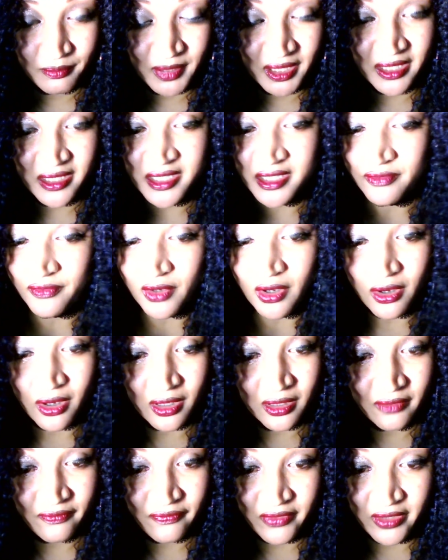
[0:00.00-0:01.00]
because of
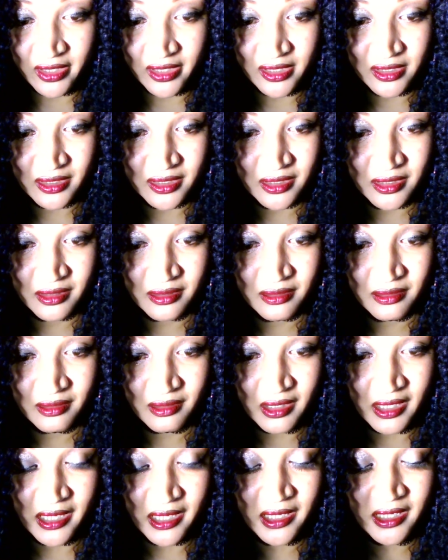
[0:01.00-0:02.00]
all of this.
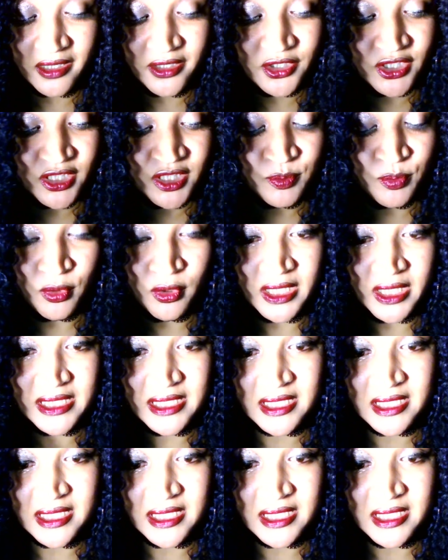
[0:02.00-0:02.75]
And it just brought